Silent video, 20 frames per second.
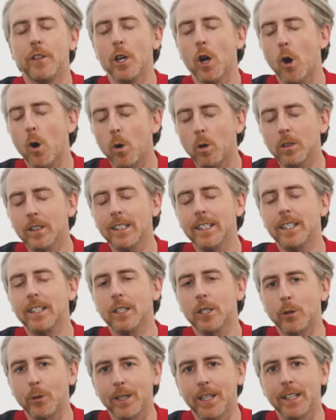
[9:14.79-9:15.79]
The only
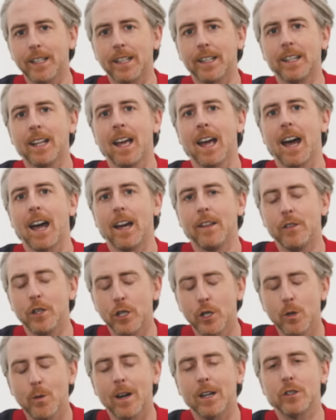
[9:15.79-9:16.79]
ingredient in
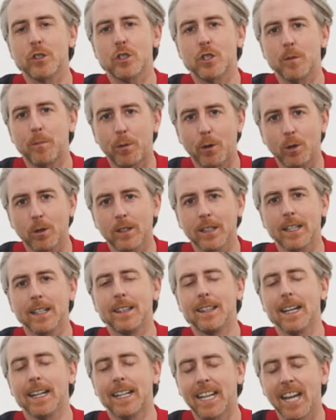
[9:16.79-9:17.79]
the US
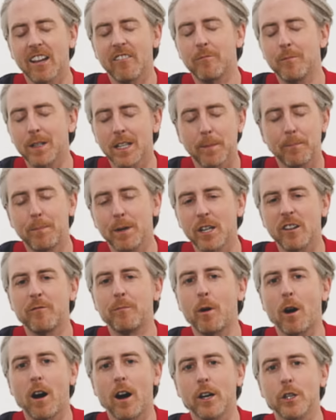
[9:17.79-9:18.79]
Chipotle that gave me a bit of
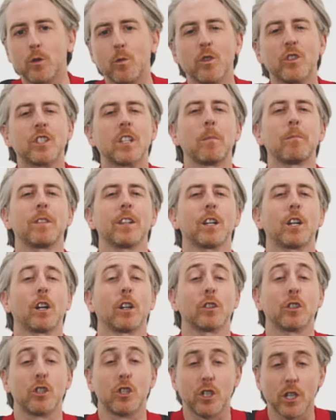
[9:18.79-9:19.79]
pause was something
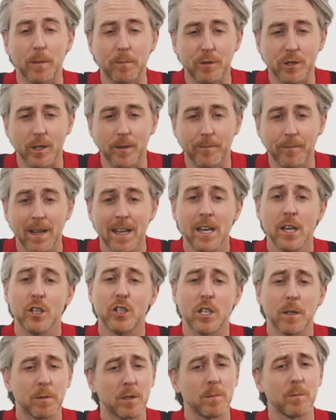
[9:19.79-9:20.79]
called gypsum.
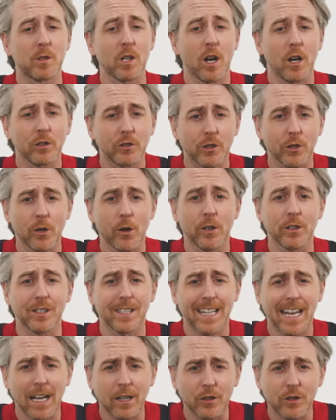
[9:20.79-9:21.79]
Gypsum is also known as
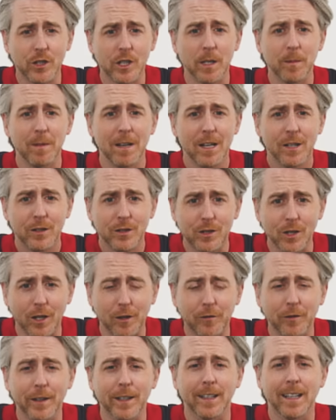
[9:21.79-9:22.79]
calcium
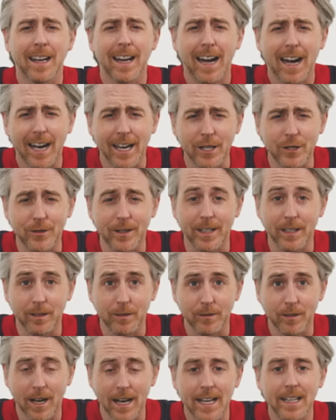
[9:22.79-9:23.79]
sulfate hydrate,
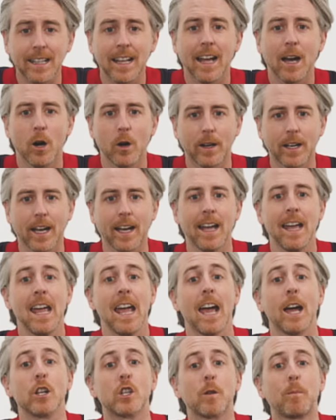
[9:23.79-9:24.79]
right? Okay,
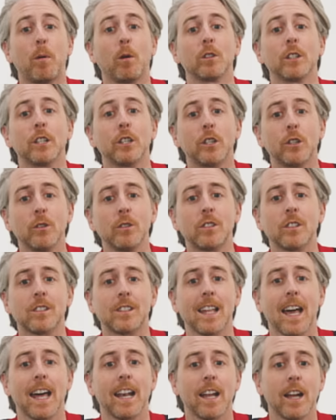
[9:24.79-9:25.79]
and Chipotle
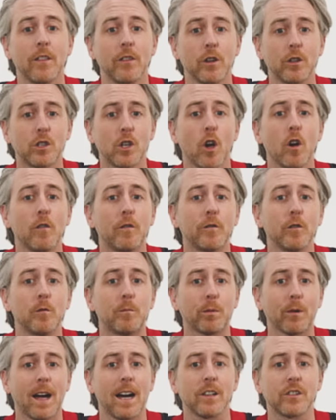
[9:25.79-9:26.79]
uses that in their tofu
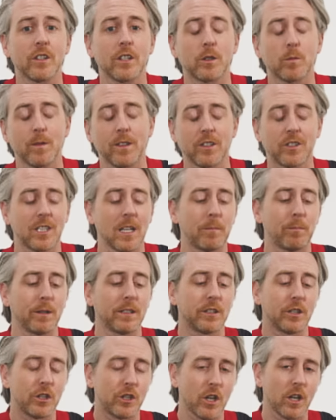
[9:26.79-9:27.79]
process when they
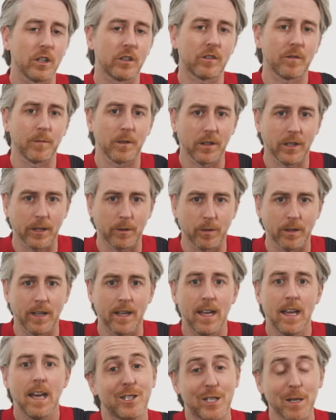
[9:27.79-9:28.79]
separate the chunks from the
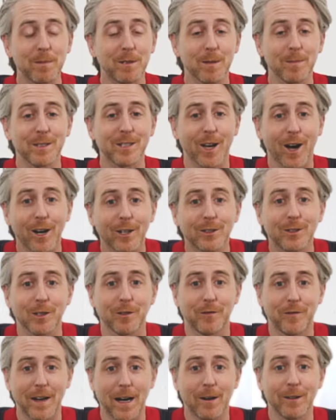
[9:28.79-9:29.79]
liquid. Gypsum is
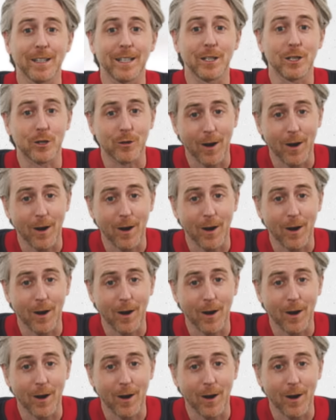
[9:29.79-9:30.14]
also found in